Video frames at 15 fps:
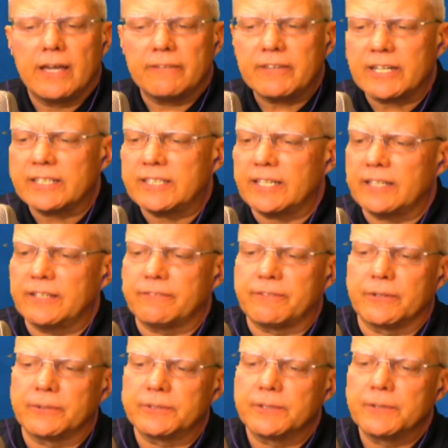I've got to tell you,
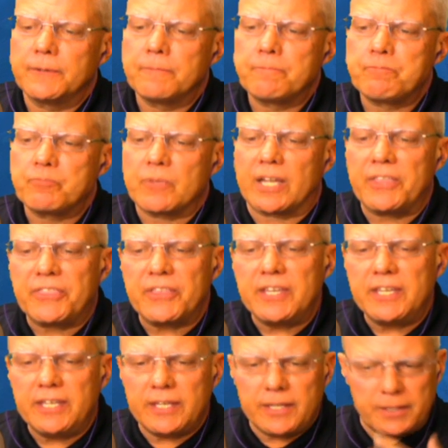folks, I
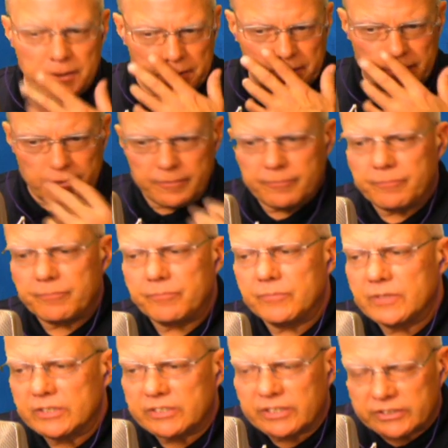think he
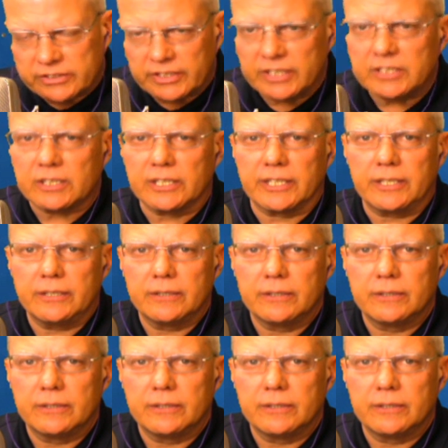succinctly